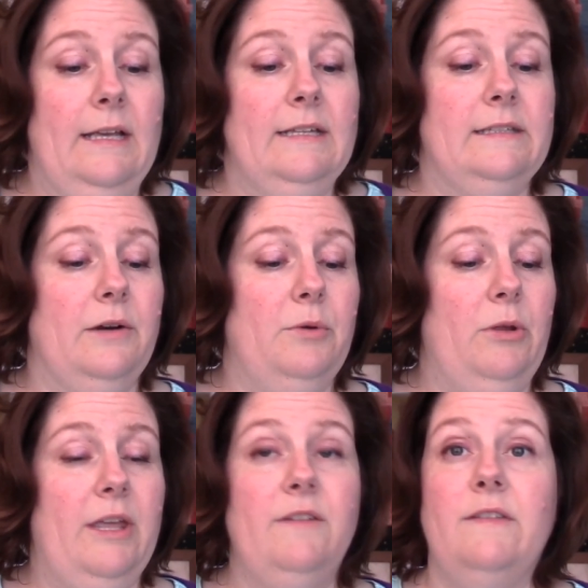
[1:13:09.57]
So
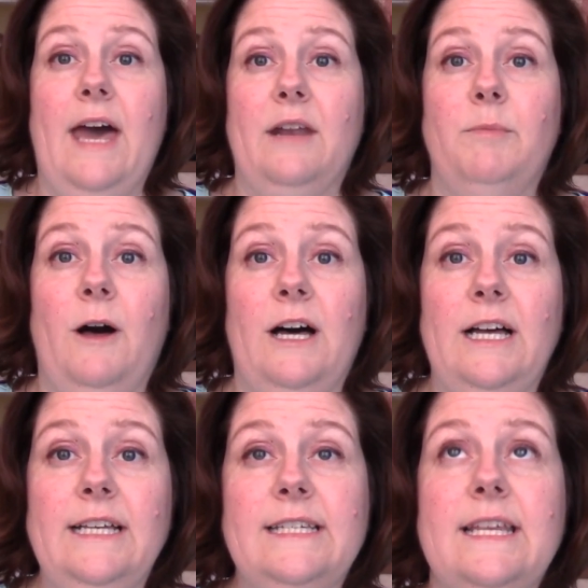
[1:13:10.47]
we'll give that a
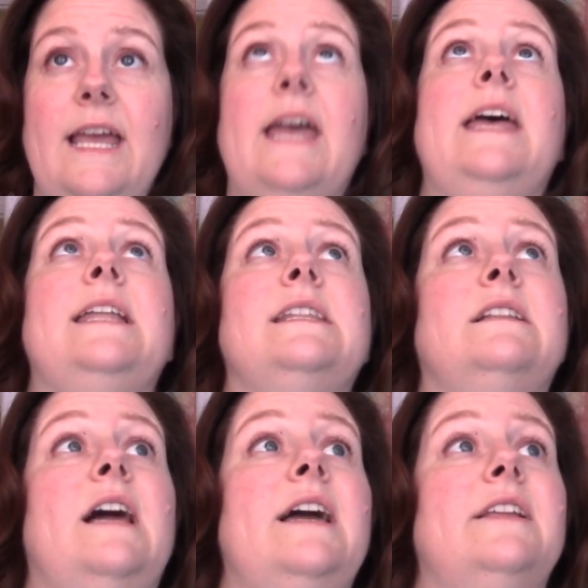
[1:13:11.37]
pause, and the
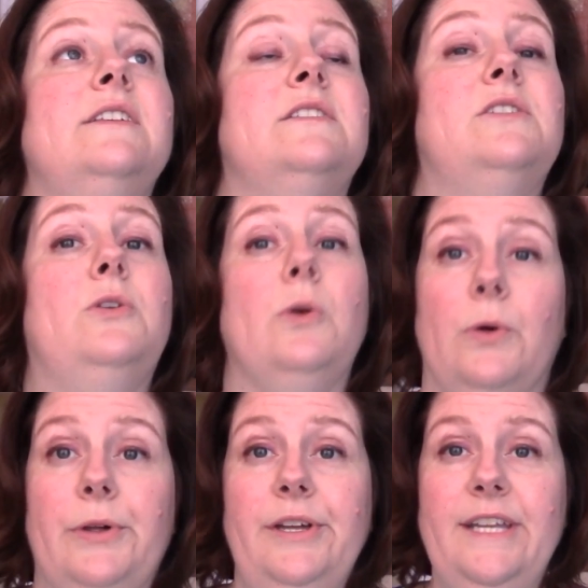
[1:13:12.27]
light is
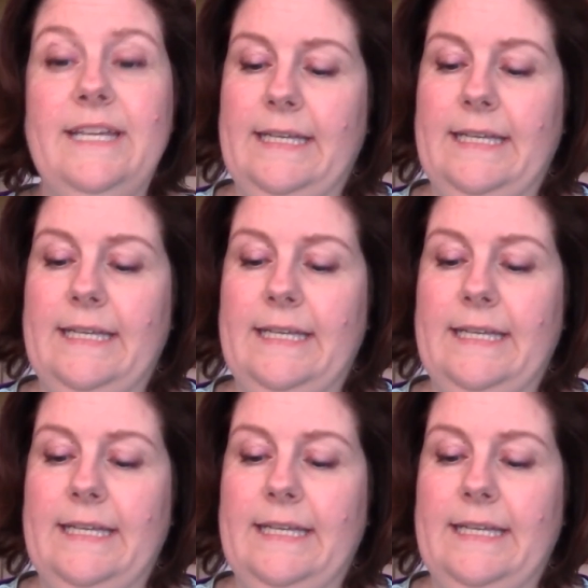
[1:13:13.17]
good,